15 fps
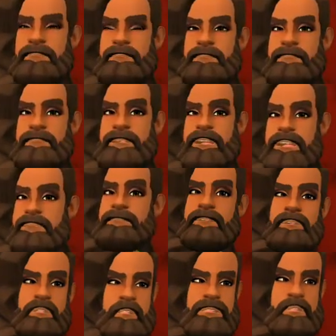He
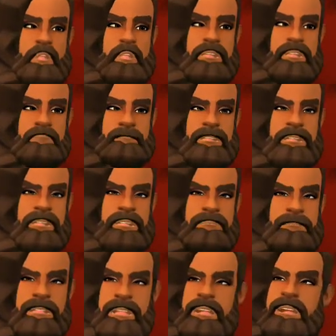spoke no words but climbed
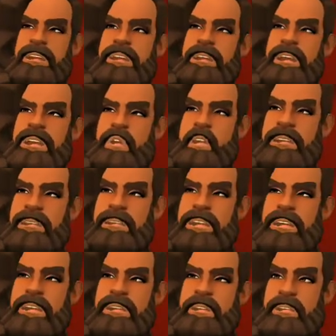directly into a
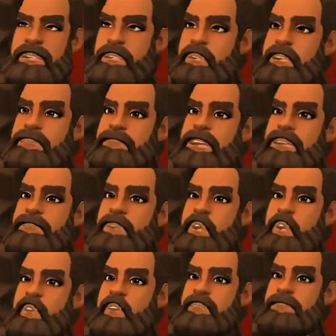cylinder rolled up in a ball
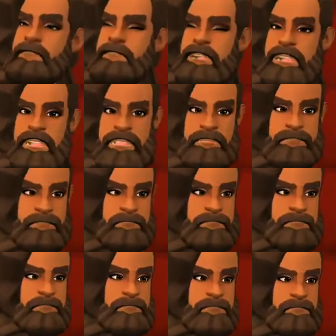from Maine.
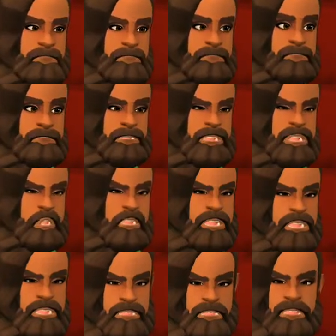He knew
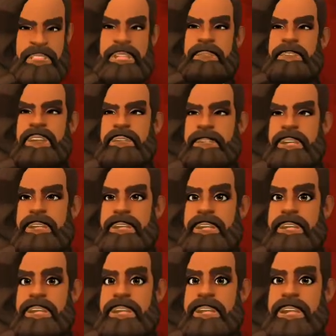it'd save him from the
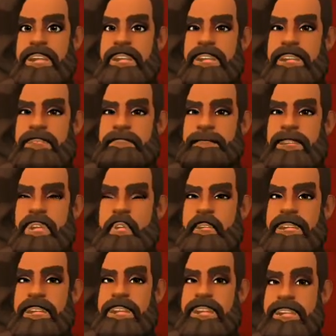staring glare, because his
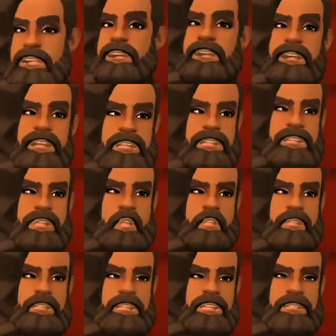glaring stare
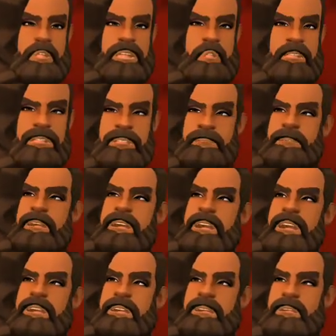tolerance was at a peak in
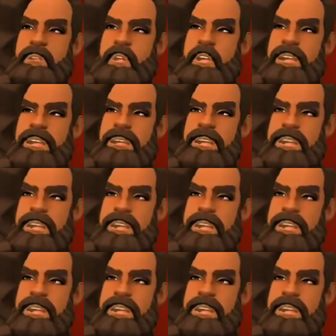that old warehouse